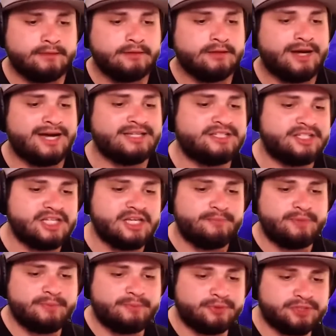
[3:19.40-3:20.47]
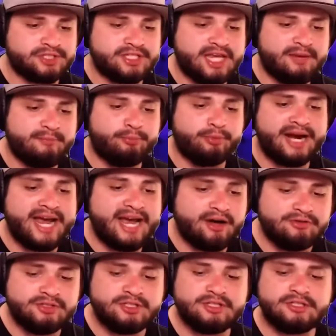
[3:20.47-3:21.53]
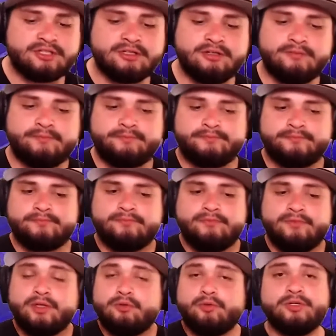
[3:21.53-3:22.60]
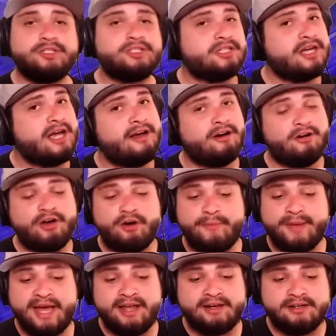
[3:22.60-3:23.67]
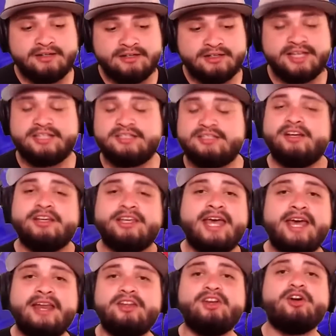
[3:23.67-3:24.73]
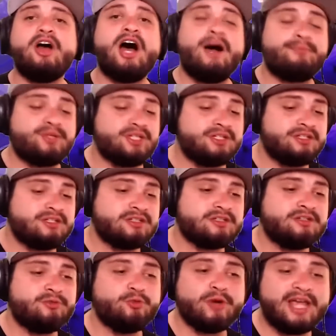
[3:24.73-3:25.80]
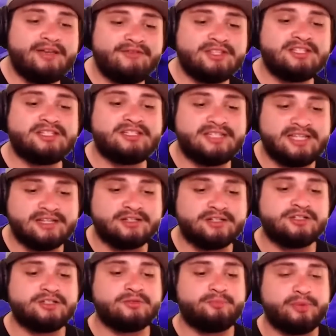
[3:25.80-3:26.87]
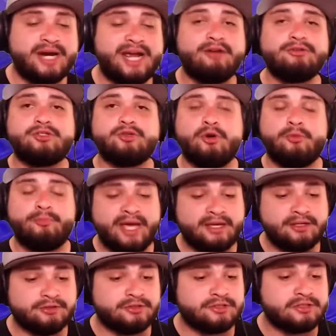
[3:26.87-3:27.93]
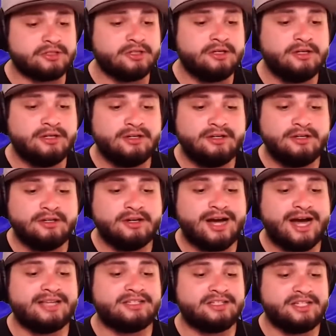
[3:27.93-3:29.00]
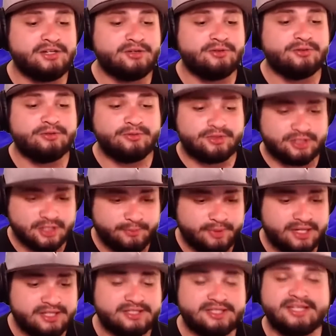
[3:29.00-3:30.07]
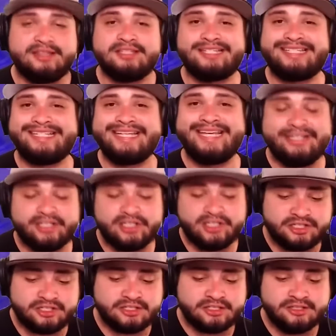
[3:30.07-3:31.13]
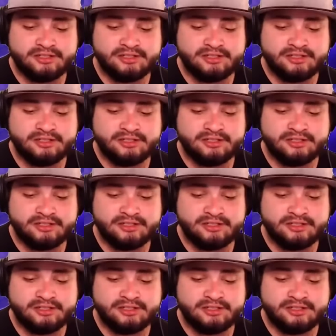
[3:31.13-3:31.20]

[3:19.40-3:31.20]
I see people saying Browns. Well, I don't know, man. It's, again, your options, Ravens, Steelers, Browns, or Bengals. I see somebody said the Steelers.